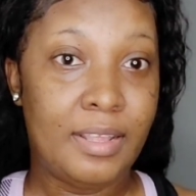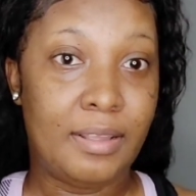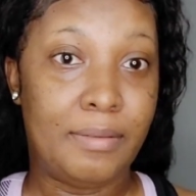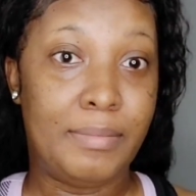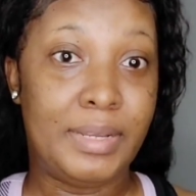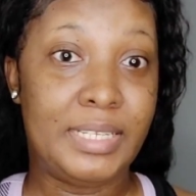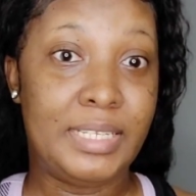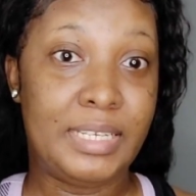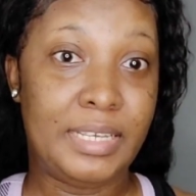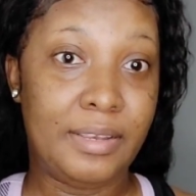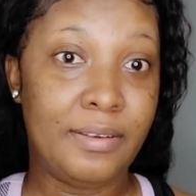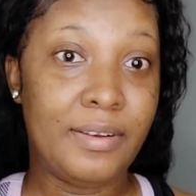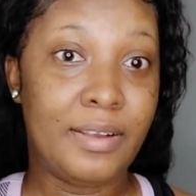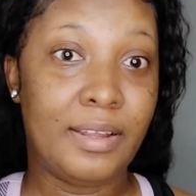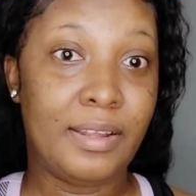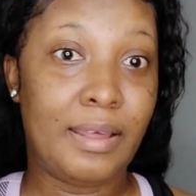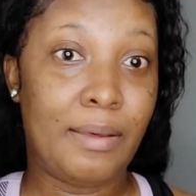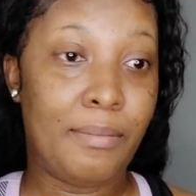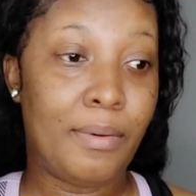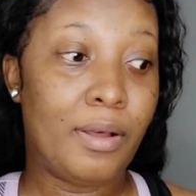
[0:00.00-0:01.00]
The
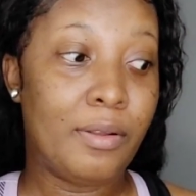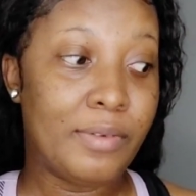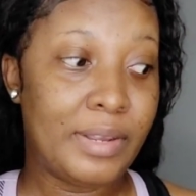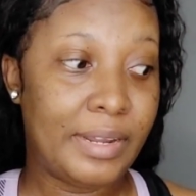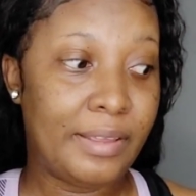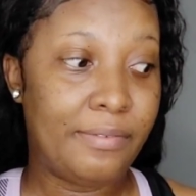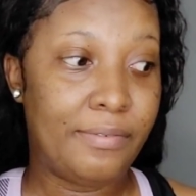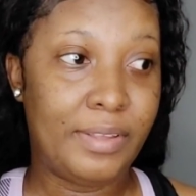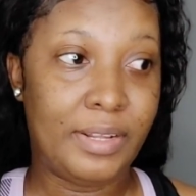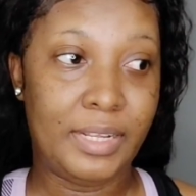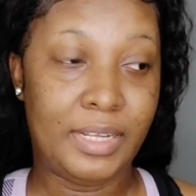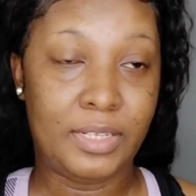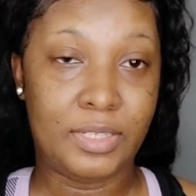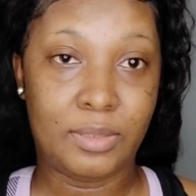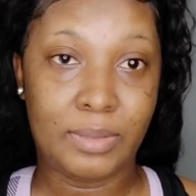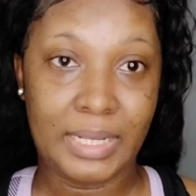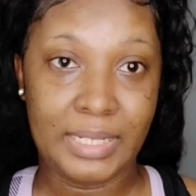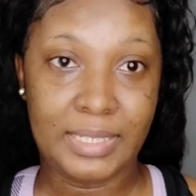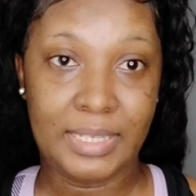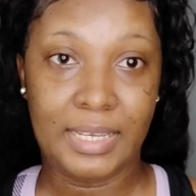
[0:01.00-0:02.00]
material, I'm already feeling
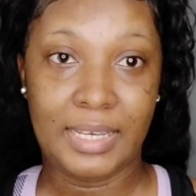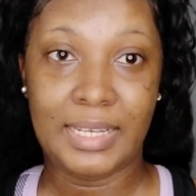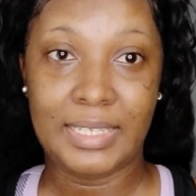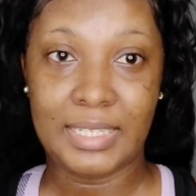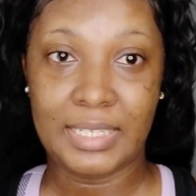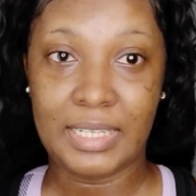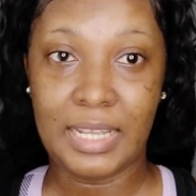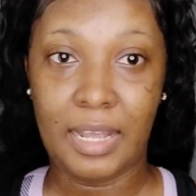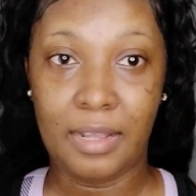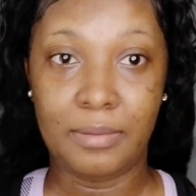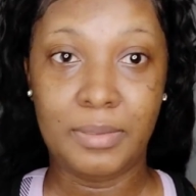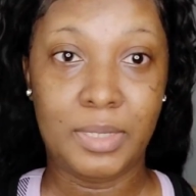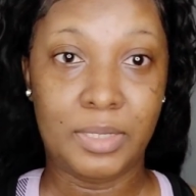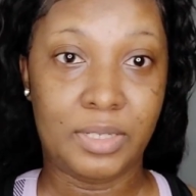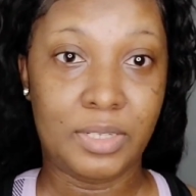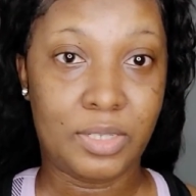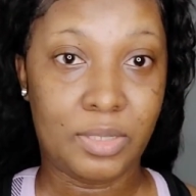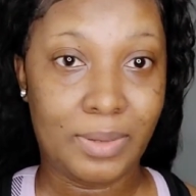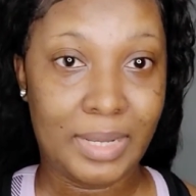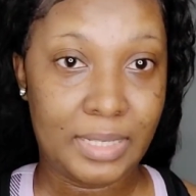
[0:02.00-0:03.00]
sweaty because it helps you
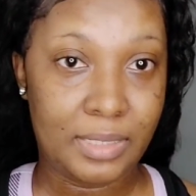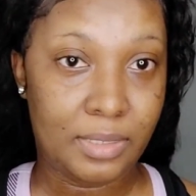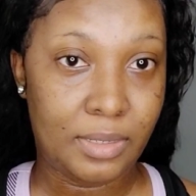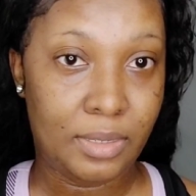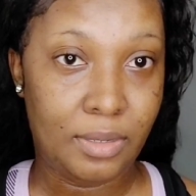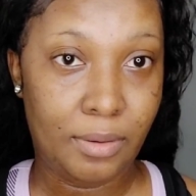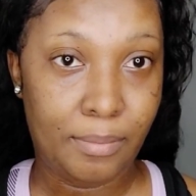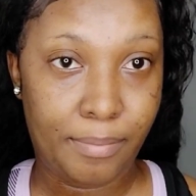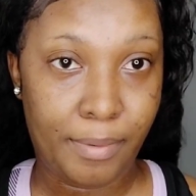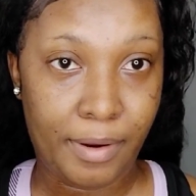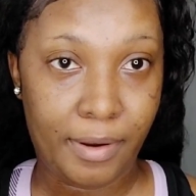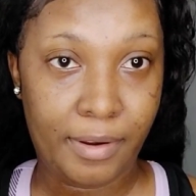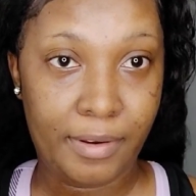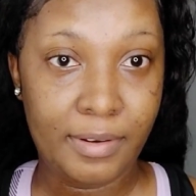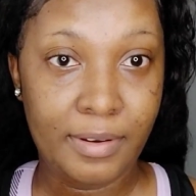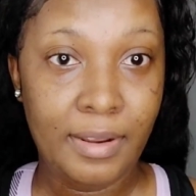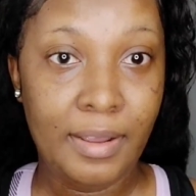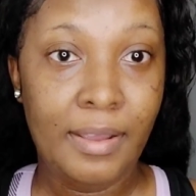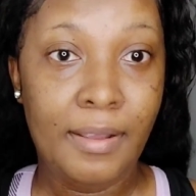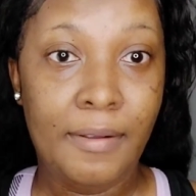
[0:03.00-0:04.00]
to sweat so you
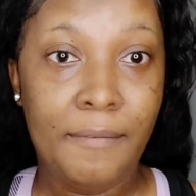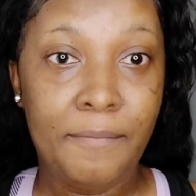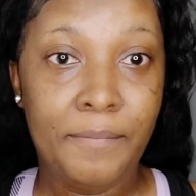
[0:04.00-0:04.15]
burn